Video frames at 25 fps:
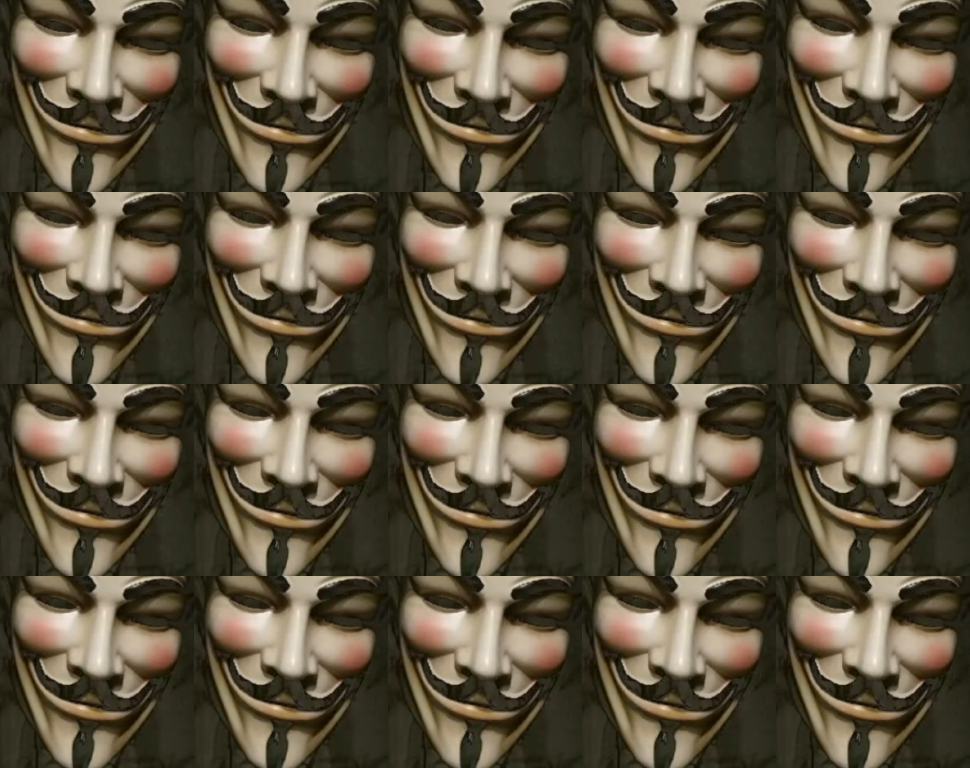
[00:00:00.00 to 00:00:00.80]

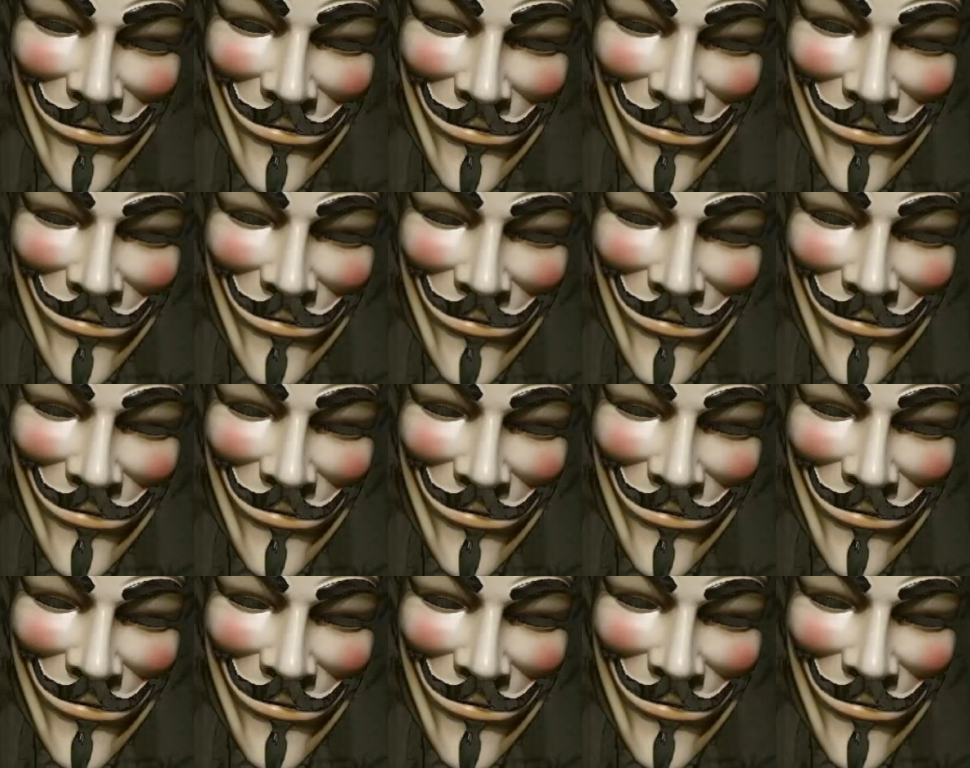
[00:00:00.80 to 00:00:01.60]

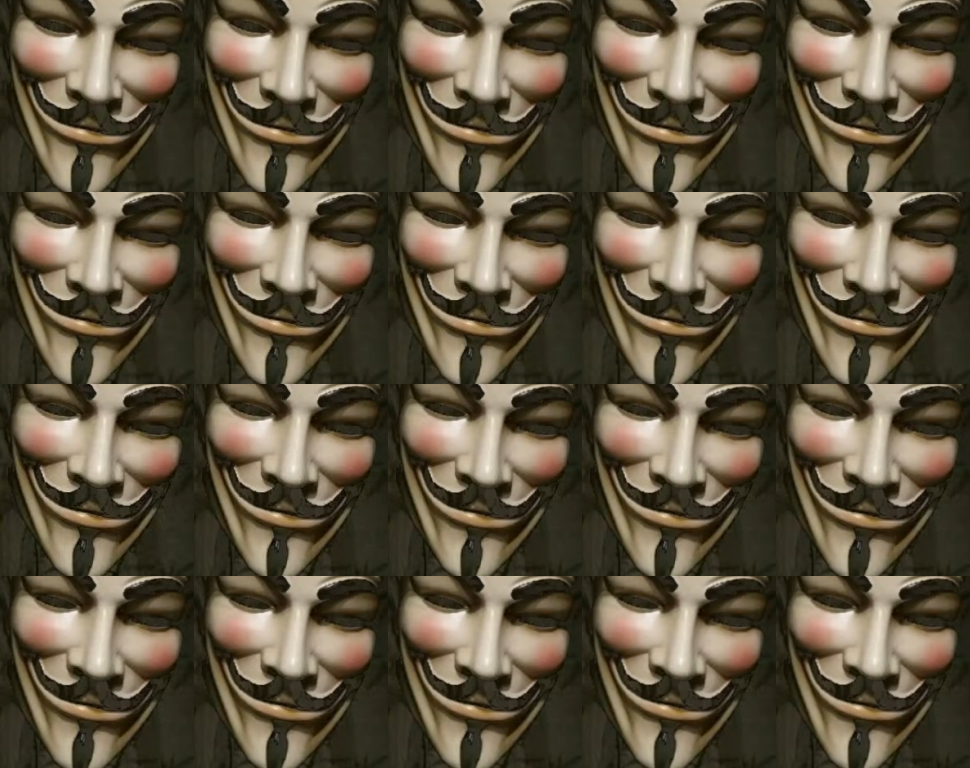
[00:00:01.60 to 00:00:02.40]
(silent)